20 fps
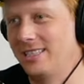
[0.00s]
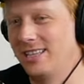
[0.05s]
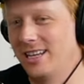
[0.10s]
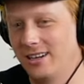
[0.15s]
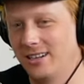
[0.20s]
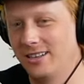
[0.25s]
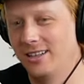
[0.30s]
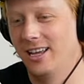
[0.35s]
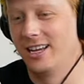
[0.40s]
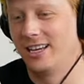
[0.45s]
that
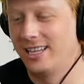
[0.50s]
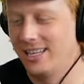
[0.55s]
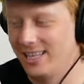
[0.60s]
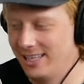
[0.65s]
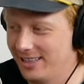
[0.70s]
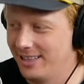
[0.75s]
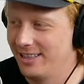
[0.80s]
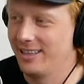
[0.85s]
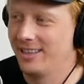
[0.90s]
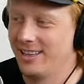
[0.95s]
are like
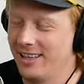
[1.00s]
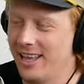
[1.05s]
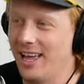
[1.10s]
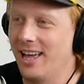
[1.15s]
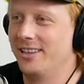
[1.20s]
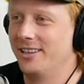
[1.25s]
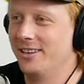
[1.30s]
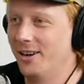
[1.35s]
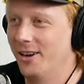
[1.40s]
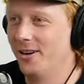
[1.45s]

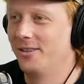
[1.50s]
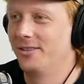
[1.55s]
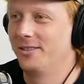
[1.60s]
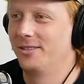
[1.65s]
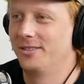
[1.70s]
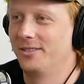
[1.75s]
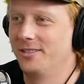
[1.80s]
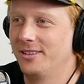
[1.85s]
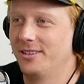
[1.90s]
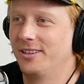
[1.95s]
that. You know,
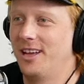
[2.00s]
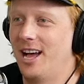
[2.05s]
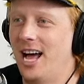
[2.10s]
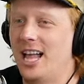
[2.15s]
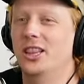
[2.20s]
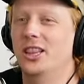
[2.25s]
I